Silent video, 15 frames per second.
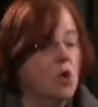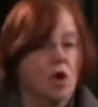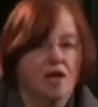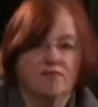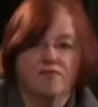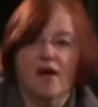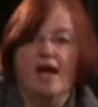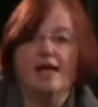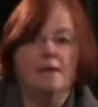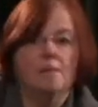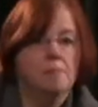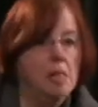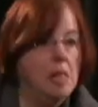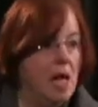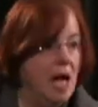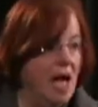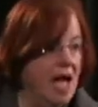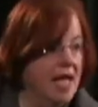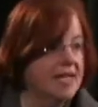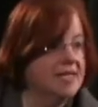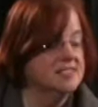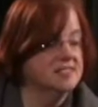If I
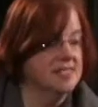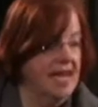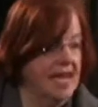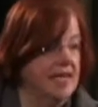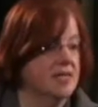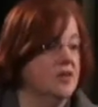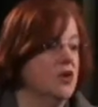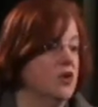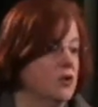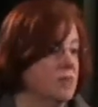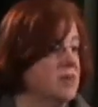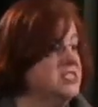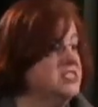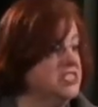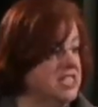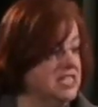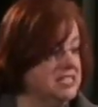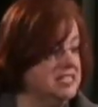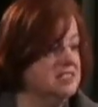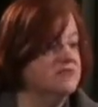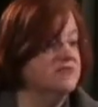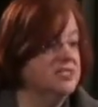apply, is that going to hurt my
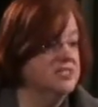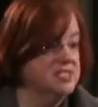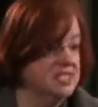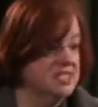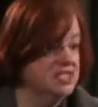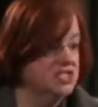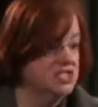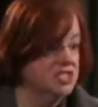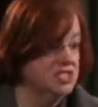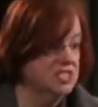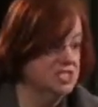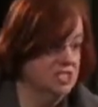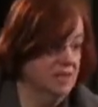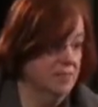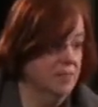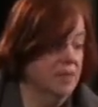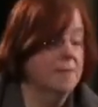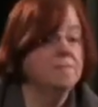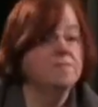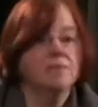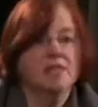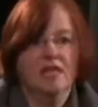chances for citizenship?
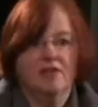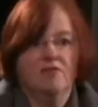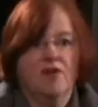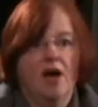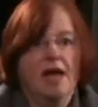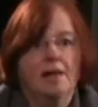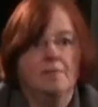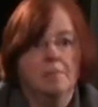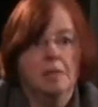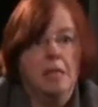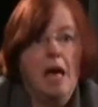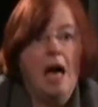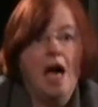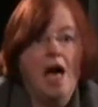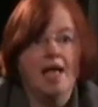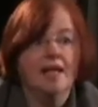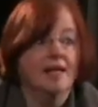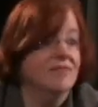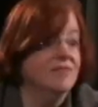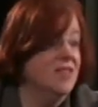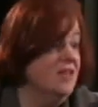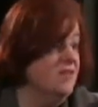If I apply
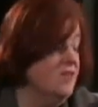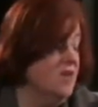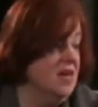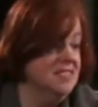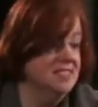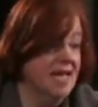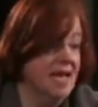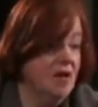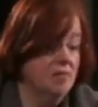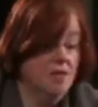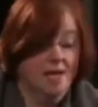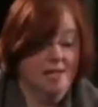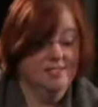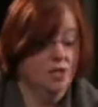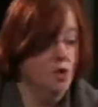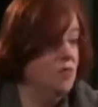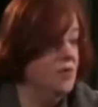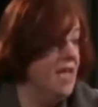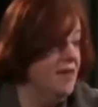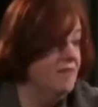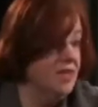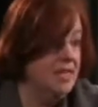and they find out I don't
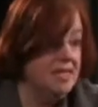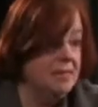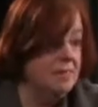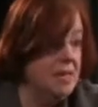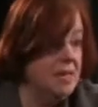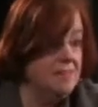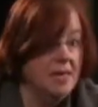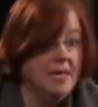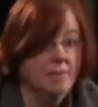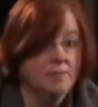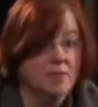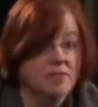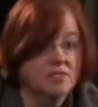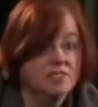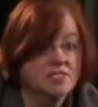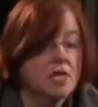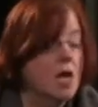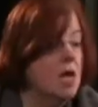have any of my papers,